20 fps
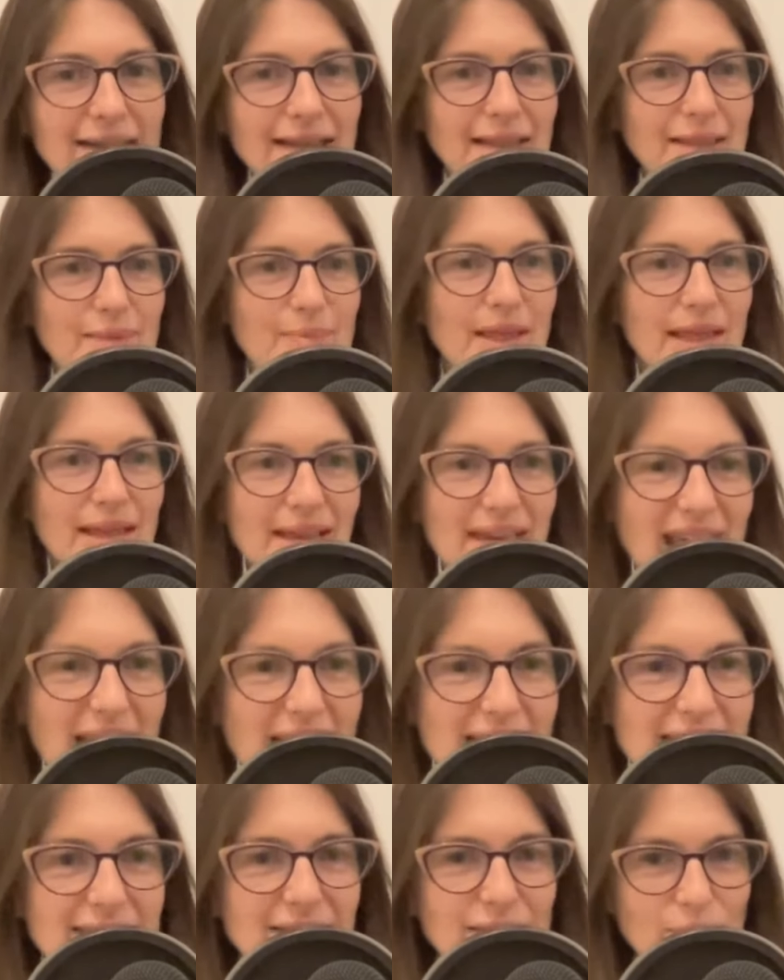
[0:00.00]
And they'd be like,
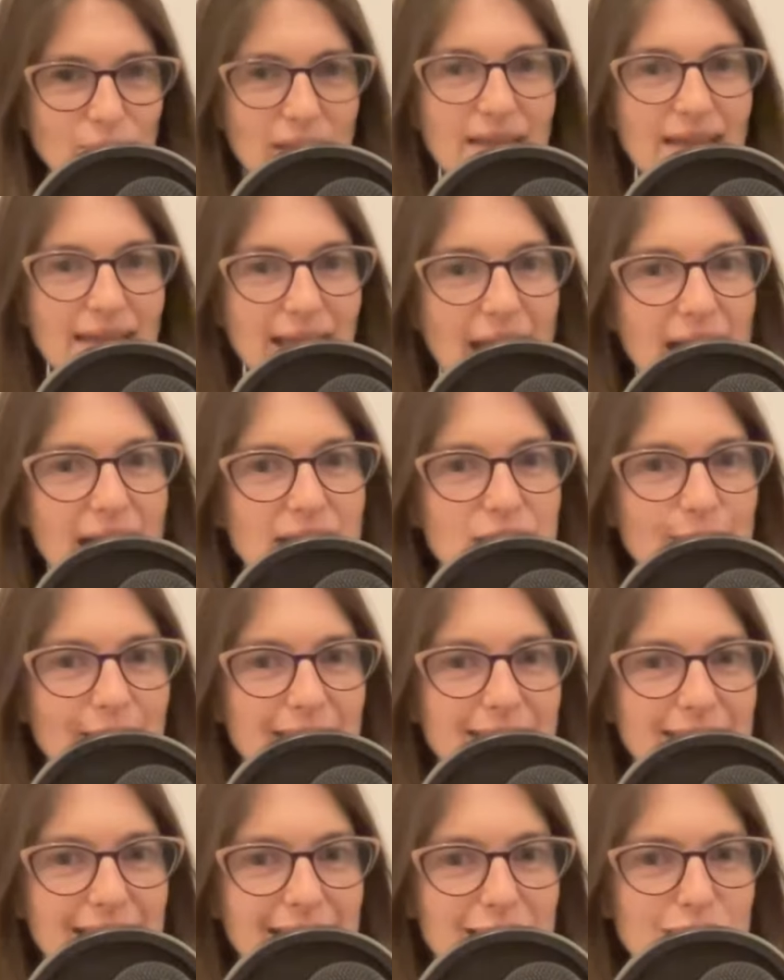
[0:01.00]
Yes. And we're like, Yeah, it's
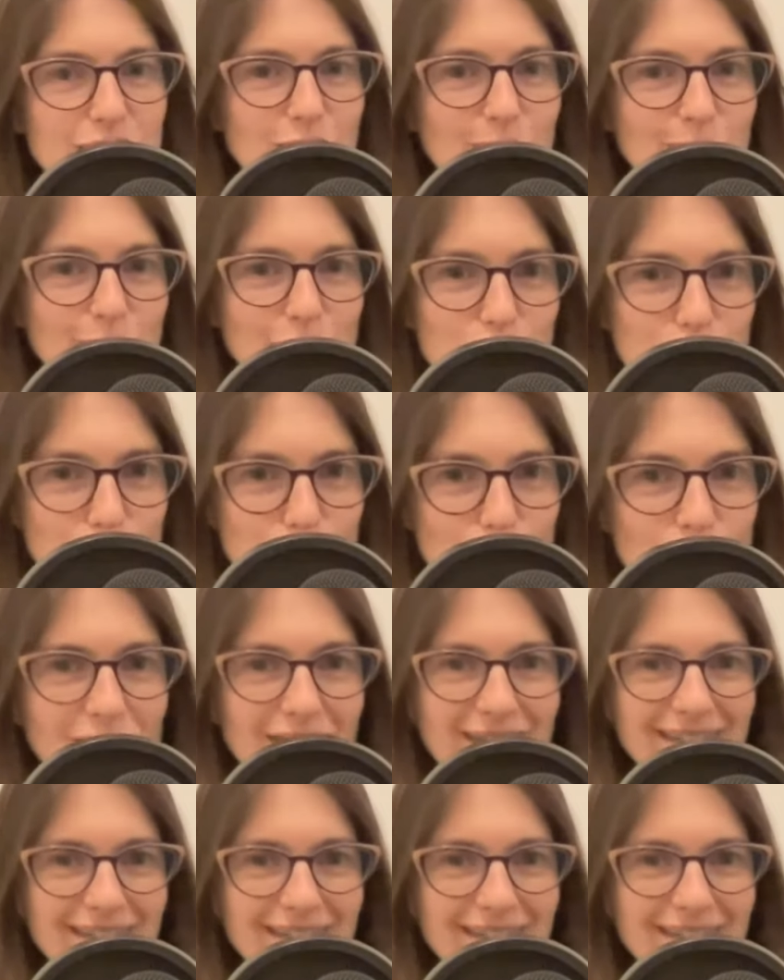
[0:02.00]
meditation, but shh.